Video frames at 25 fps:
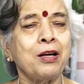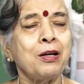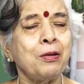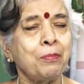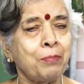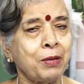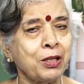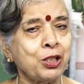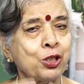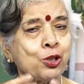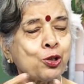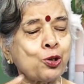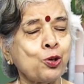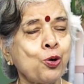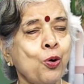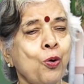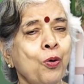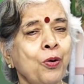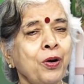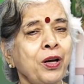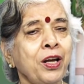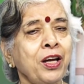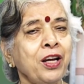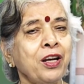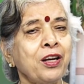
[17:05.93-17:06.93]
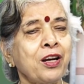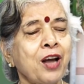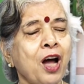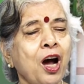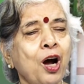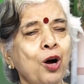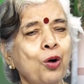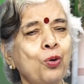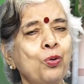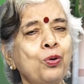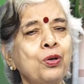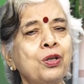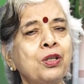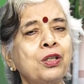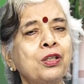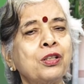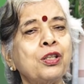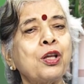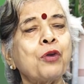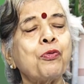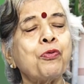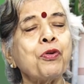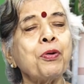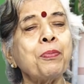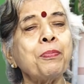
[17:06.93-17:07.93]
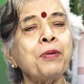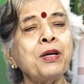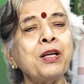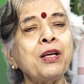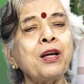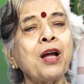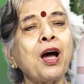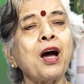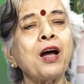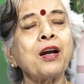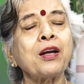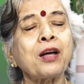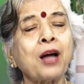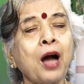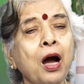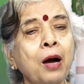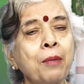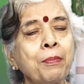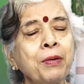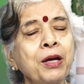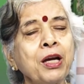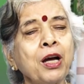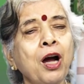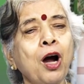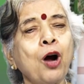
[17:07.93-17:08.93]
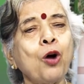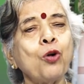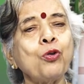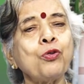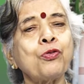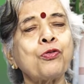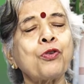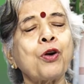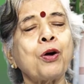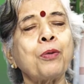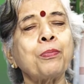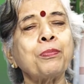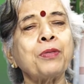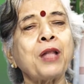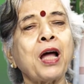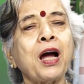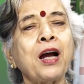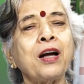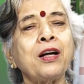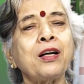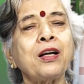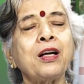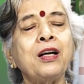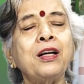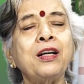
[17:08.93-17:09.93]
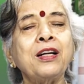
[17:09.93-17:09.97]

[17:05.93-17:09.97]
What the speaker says: But slowly now the women are coming out from that